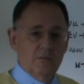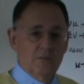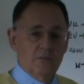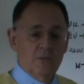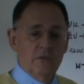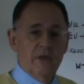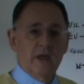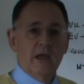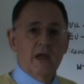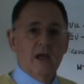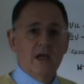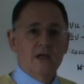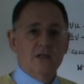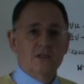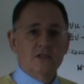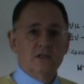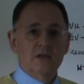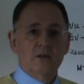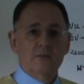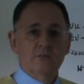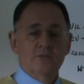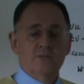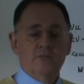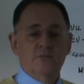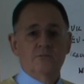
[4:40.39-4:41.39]
they're going
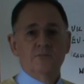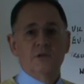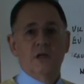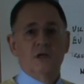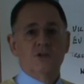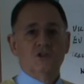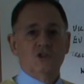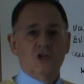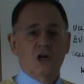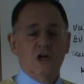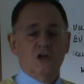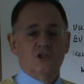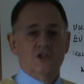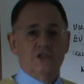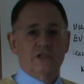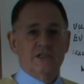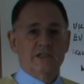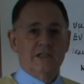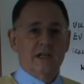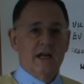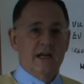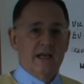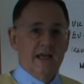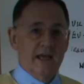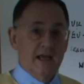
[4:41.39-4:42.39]
to charge us
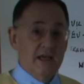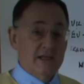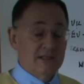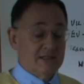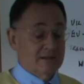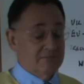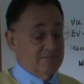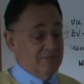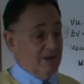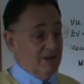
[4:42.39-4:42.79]
in any case.